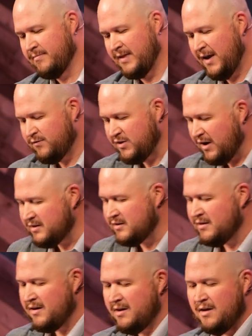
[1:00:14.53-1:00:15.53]
They have
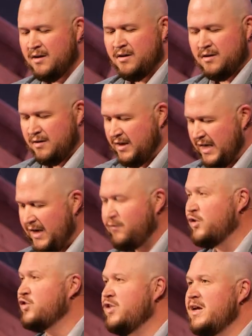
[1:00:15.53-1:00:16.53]
done
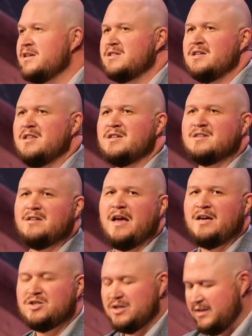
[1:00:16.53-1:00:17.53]
evil things to this
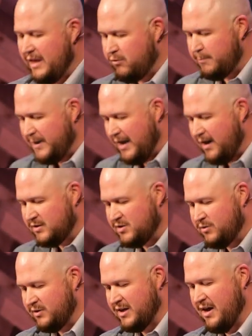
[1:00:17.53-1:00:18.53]
nation, they will be held
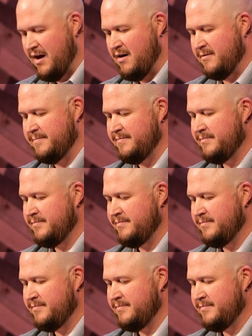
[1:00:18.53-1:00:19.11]
to account.